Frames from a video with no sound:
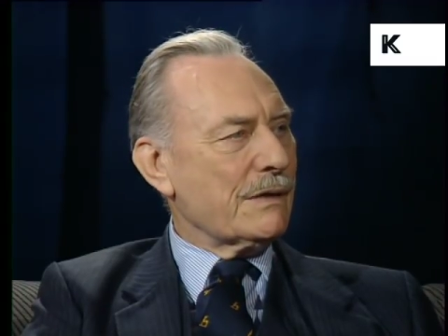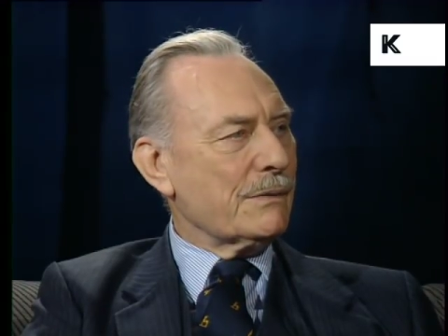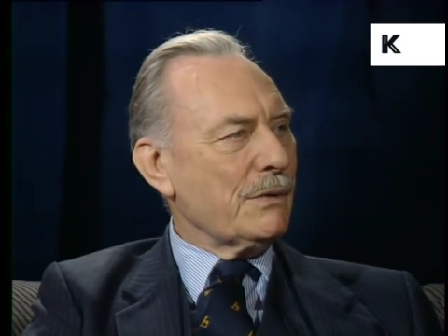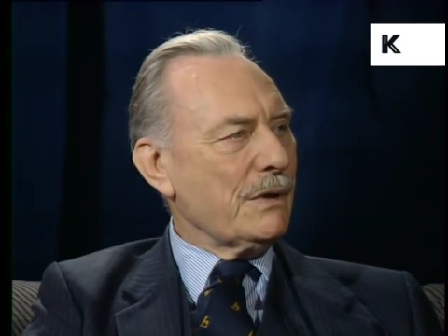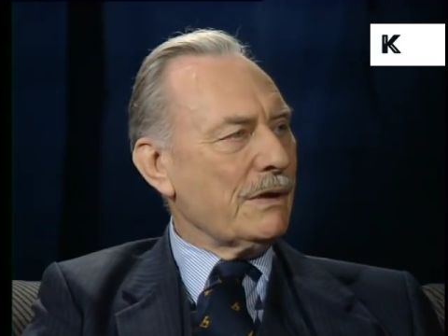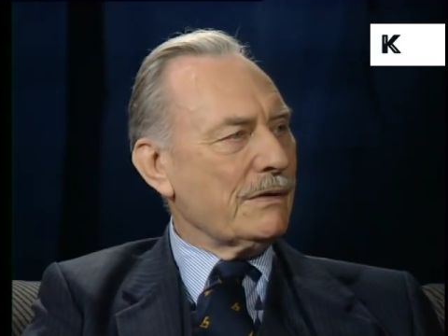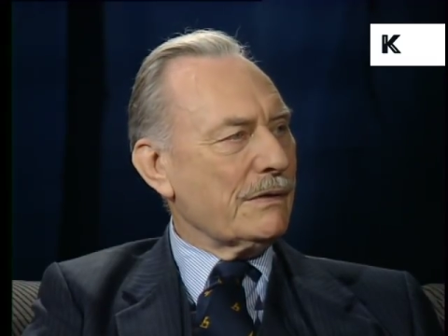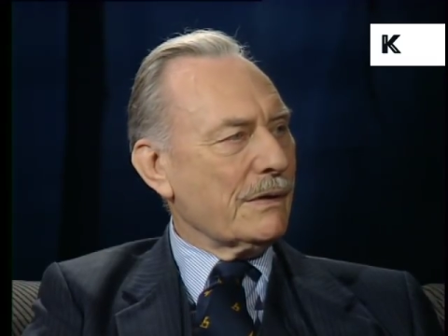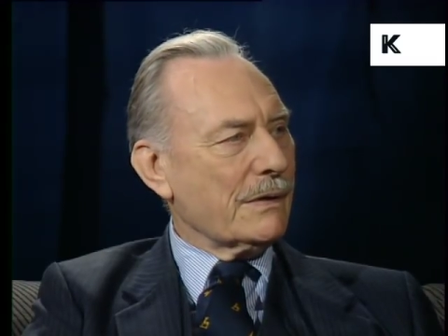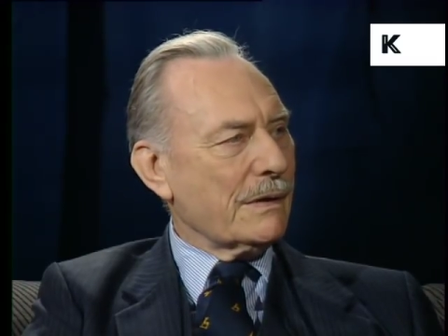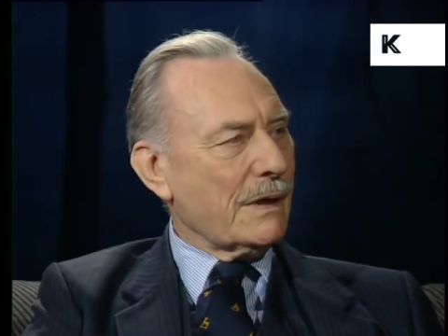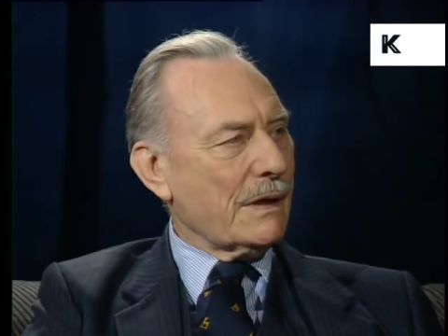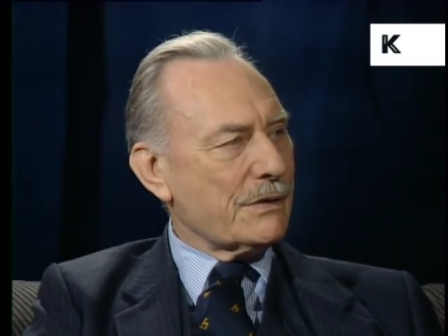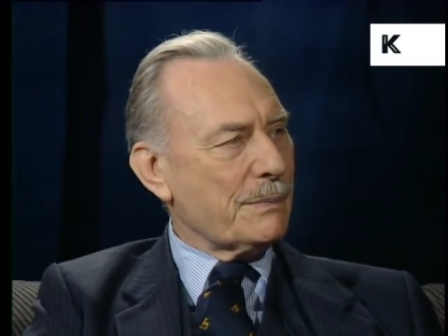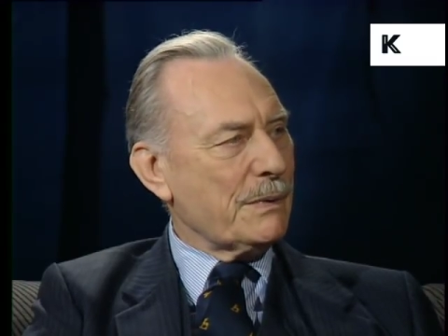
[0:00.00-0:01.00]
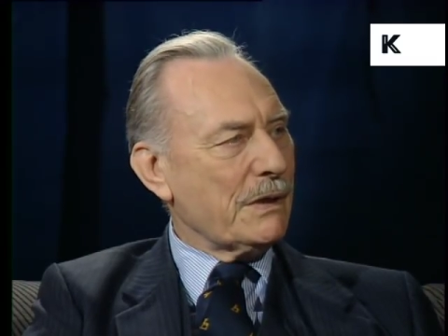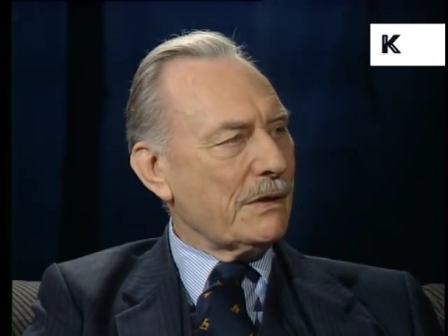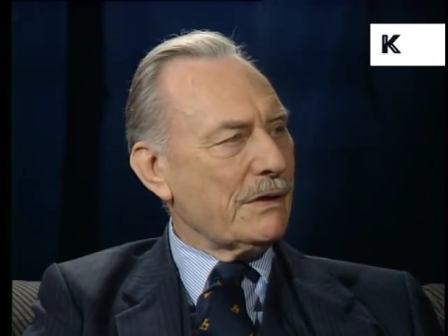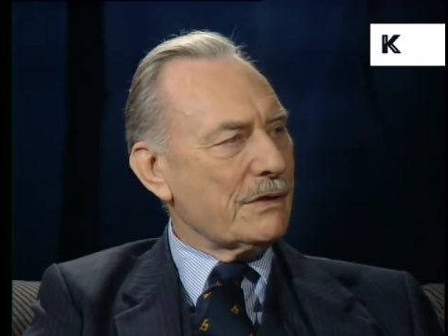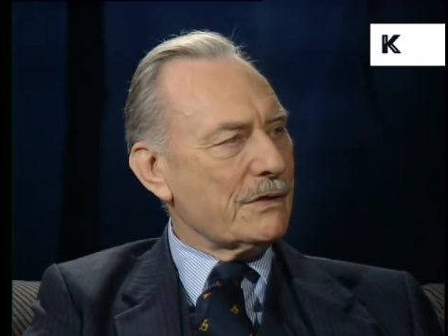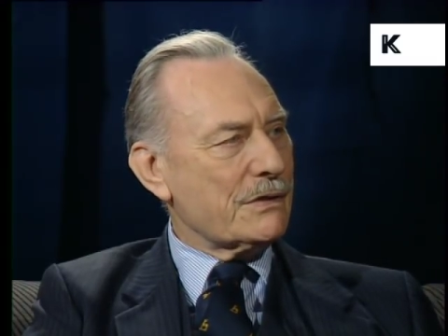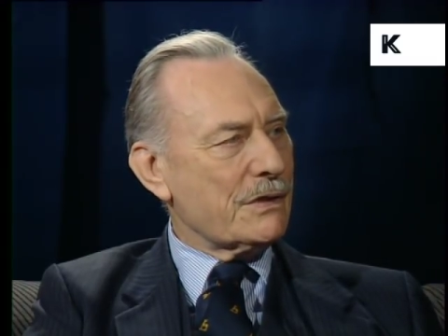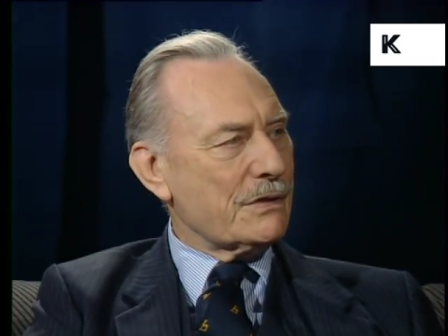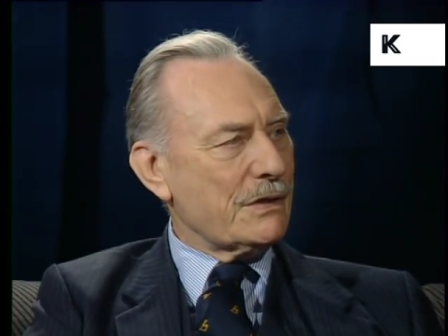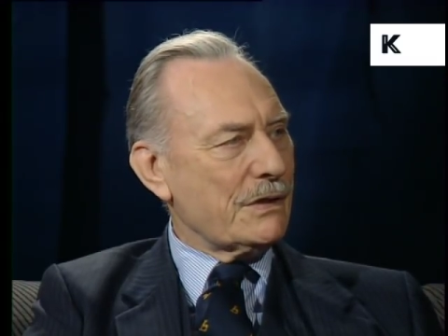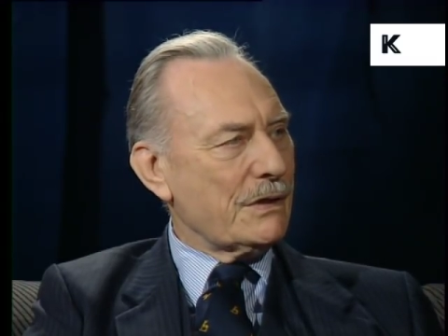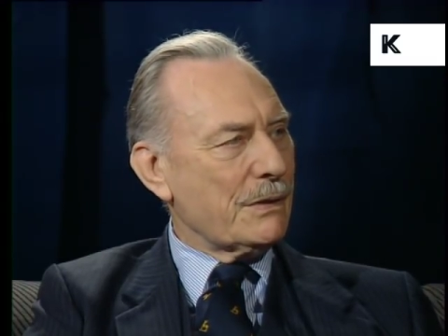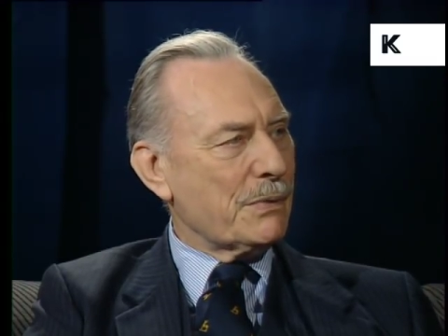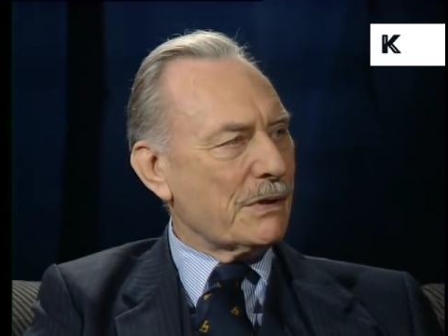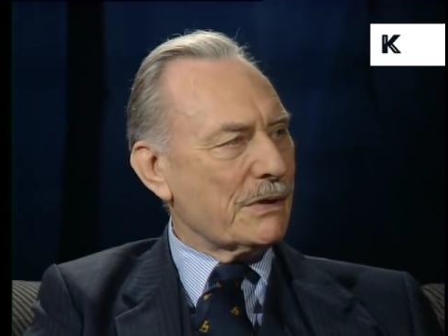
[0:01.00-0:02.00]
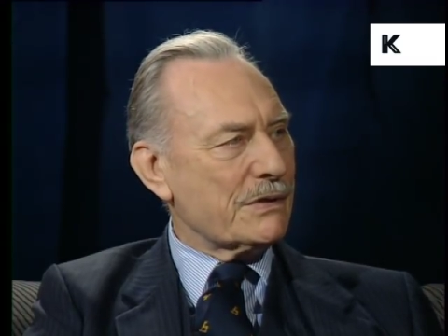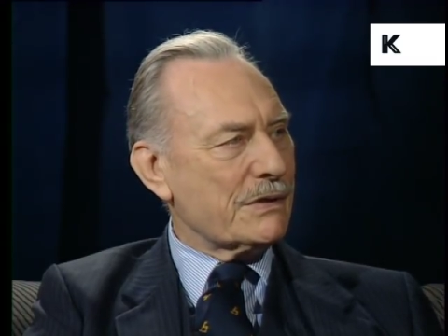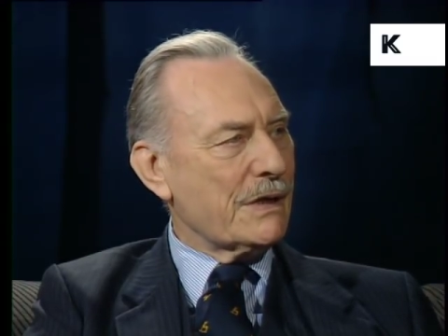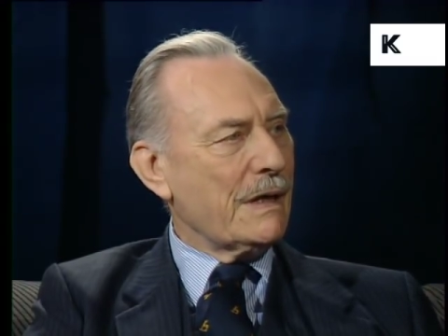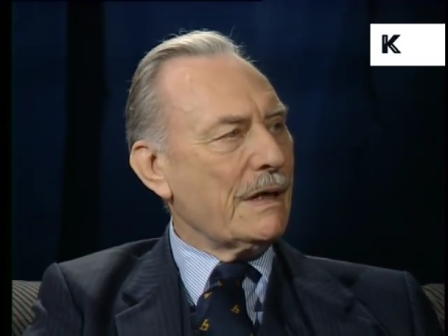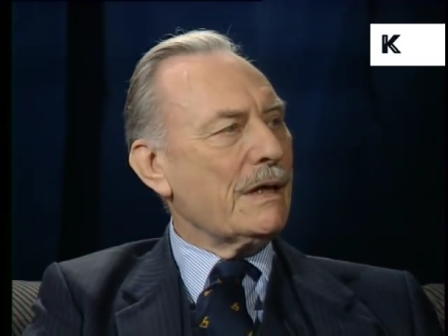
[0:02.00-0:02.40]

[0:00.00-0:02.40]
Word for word: and we experienced this in the past,